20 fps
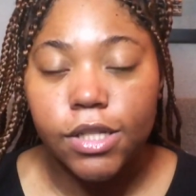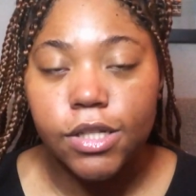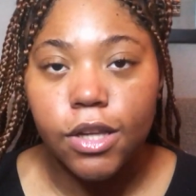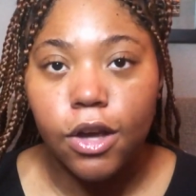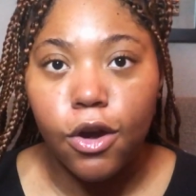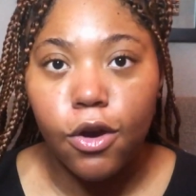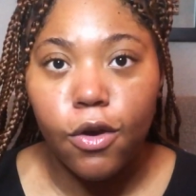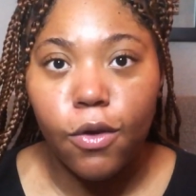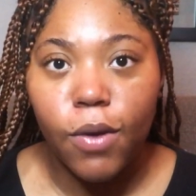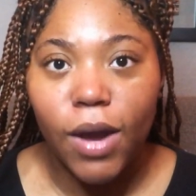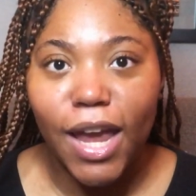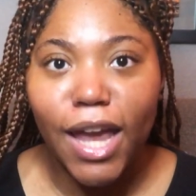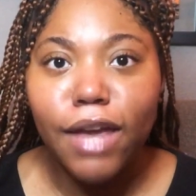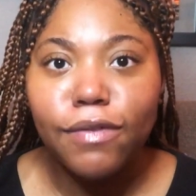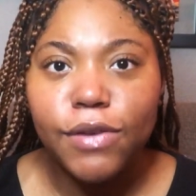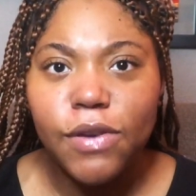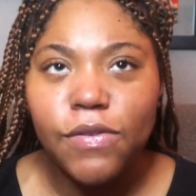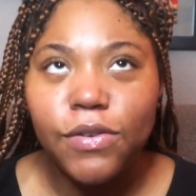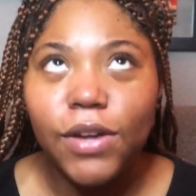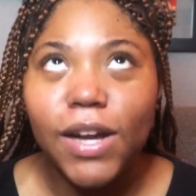So
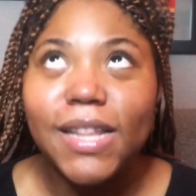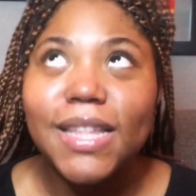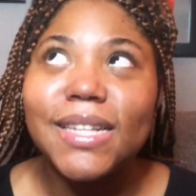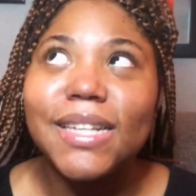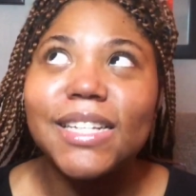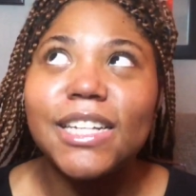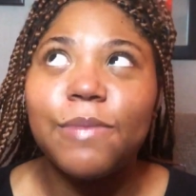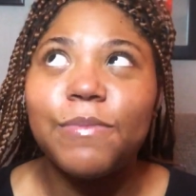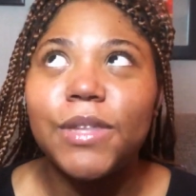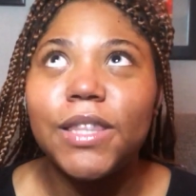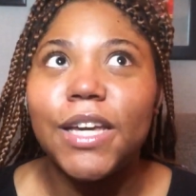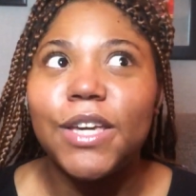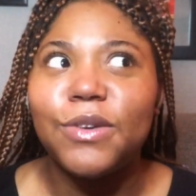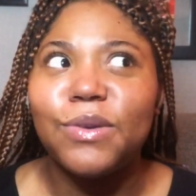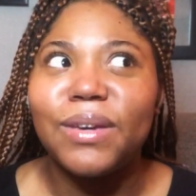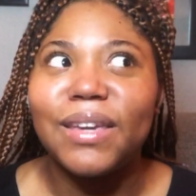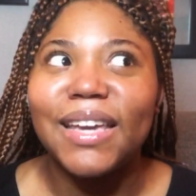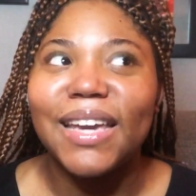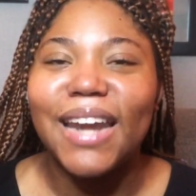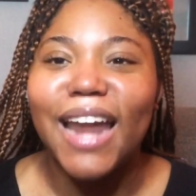if you feel like this is something that
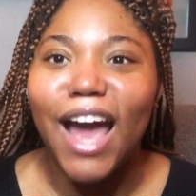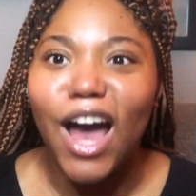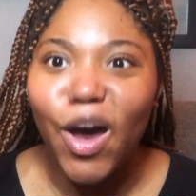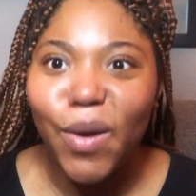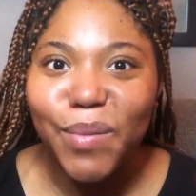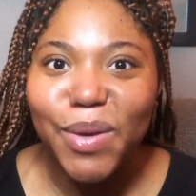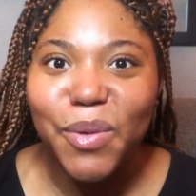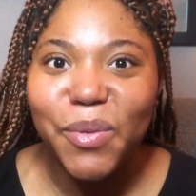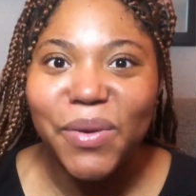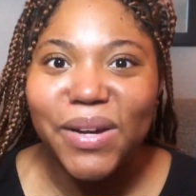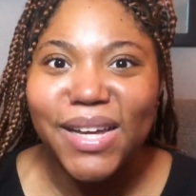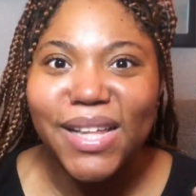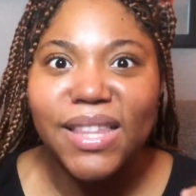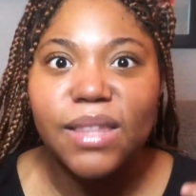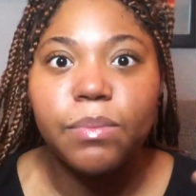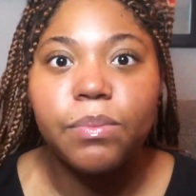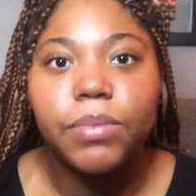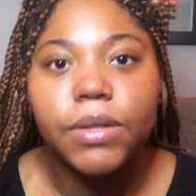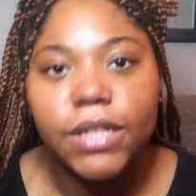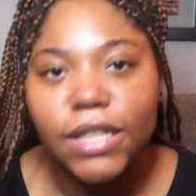you can help me with,
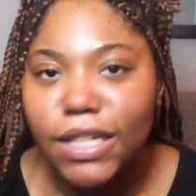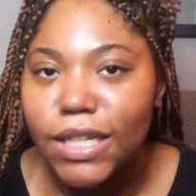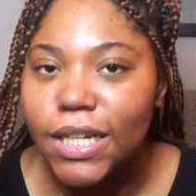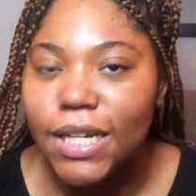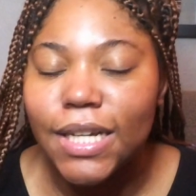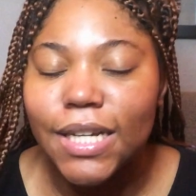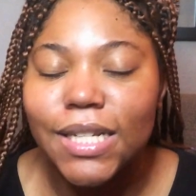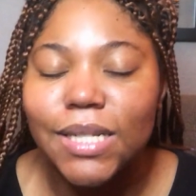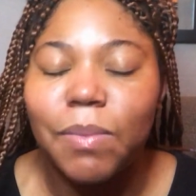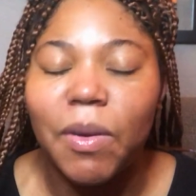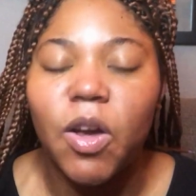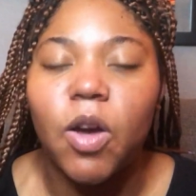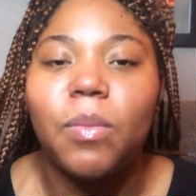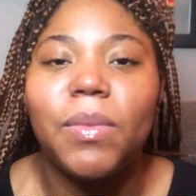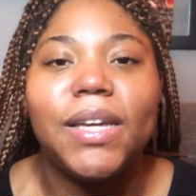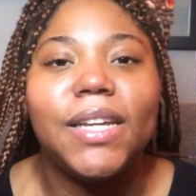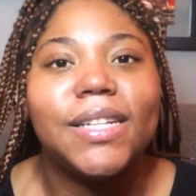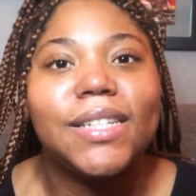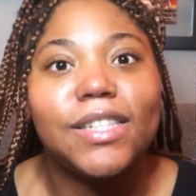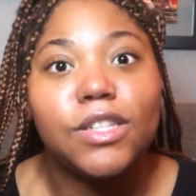please, by all
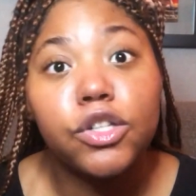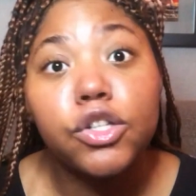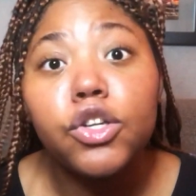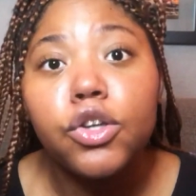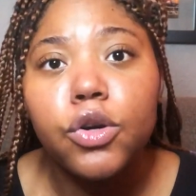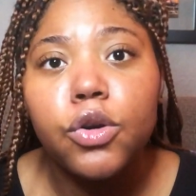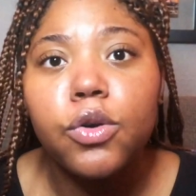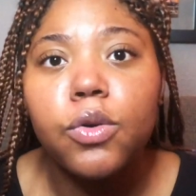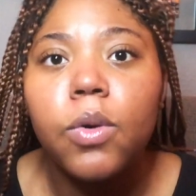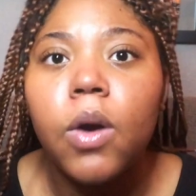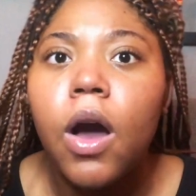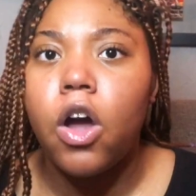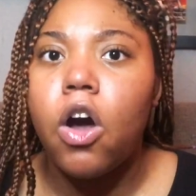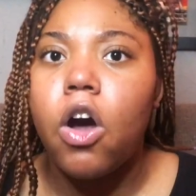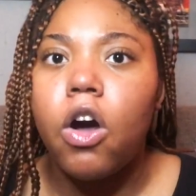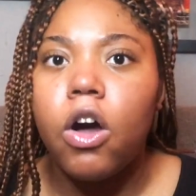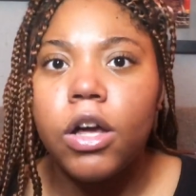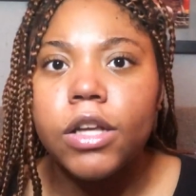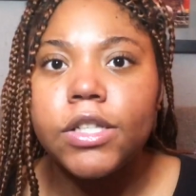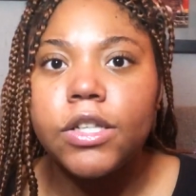means do.
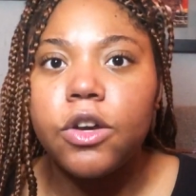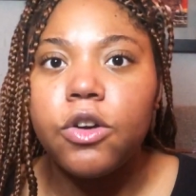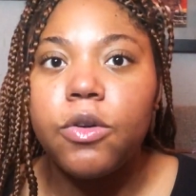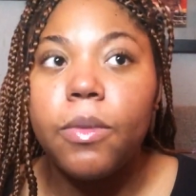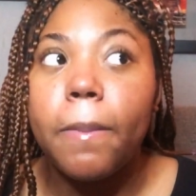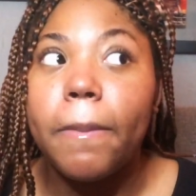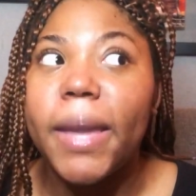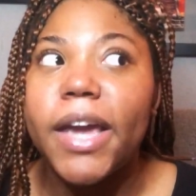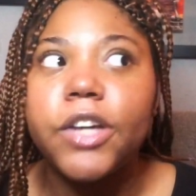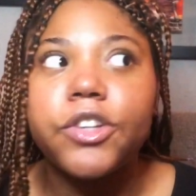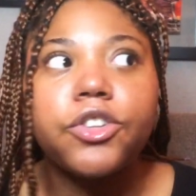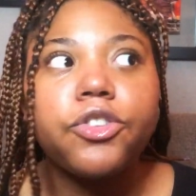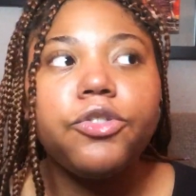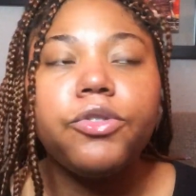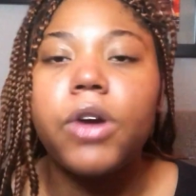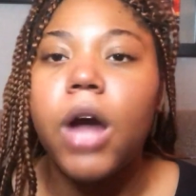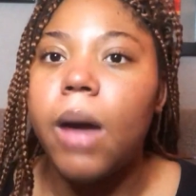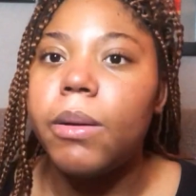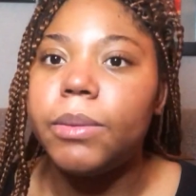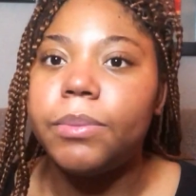Also, make sure you
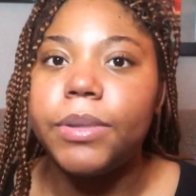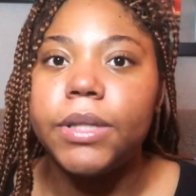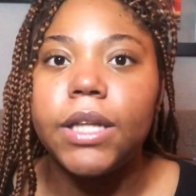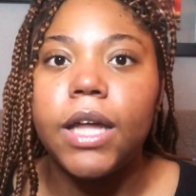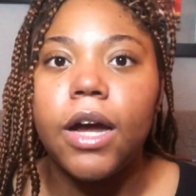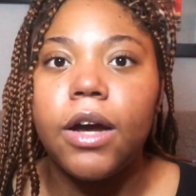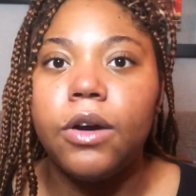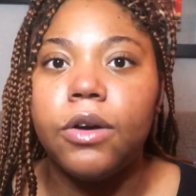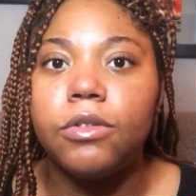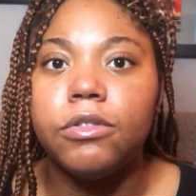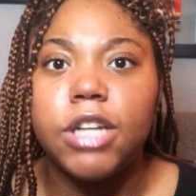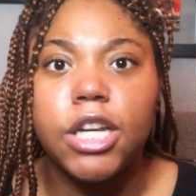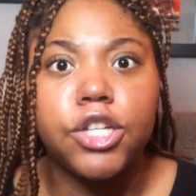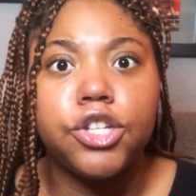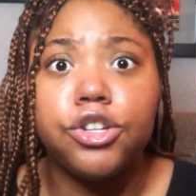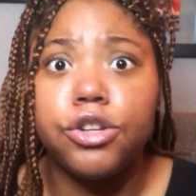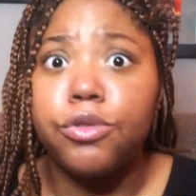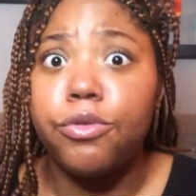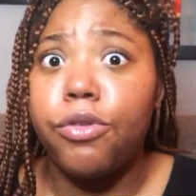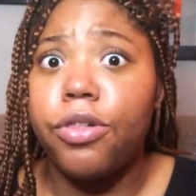comment below. Did
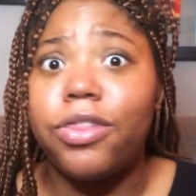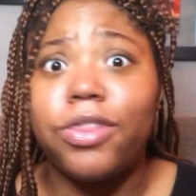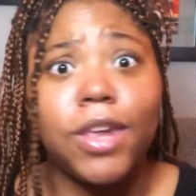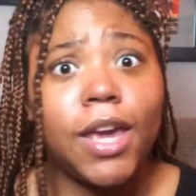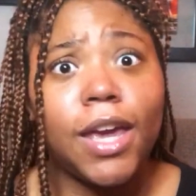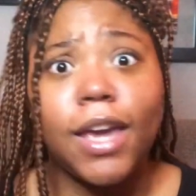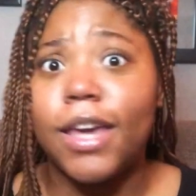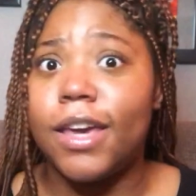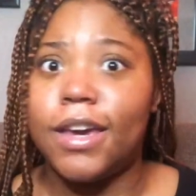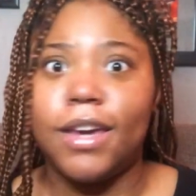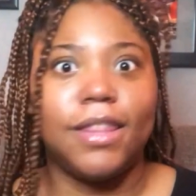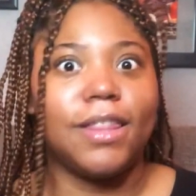you think